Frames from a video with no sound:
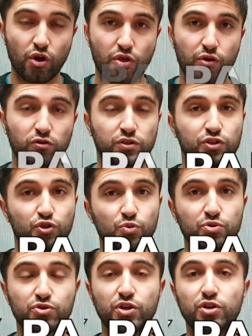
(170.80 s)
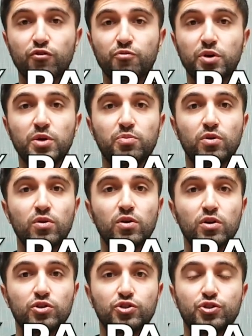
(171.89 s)
32% of people
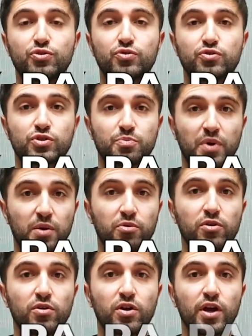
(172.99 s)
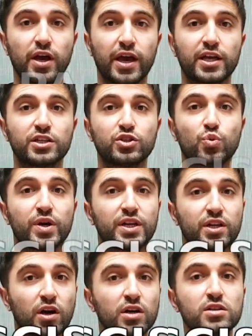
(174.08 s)
choose paper, and
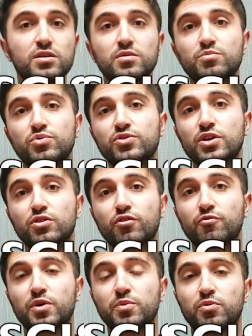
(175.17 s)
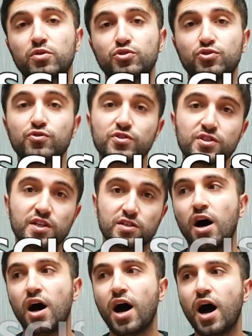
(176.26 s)
29% of people choose scissors.